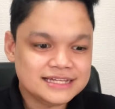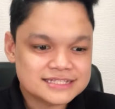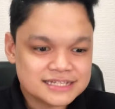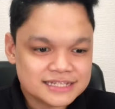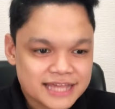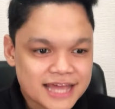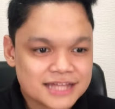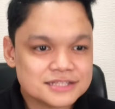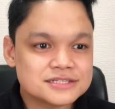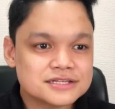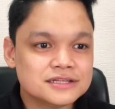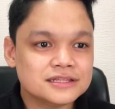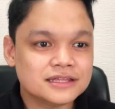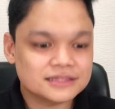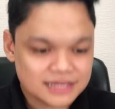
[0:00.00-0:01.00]
It's an
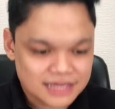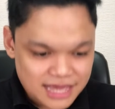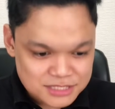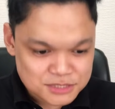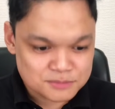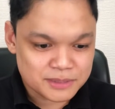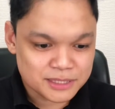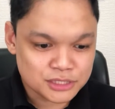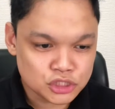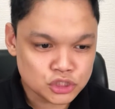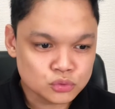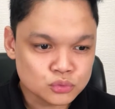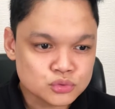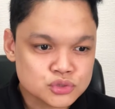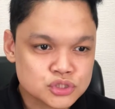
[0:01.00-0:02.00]
answer that has been
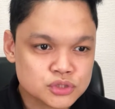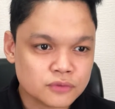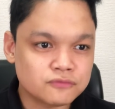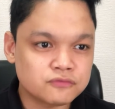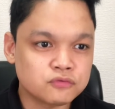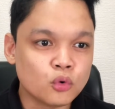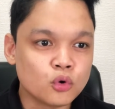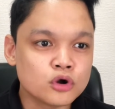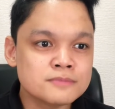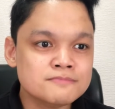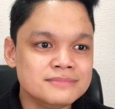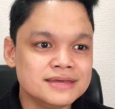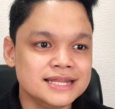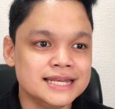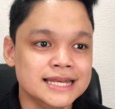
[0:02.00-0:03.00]
used for
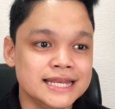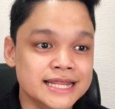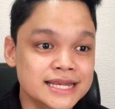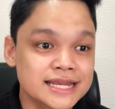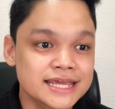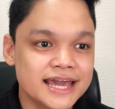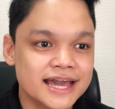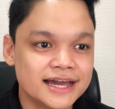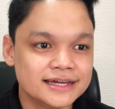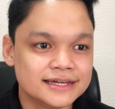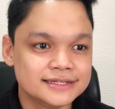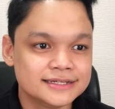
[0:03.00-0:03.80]
millennia.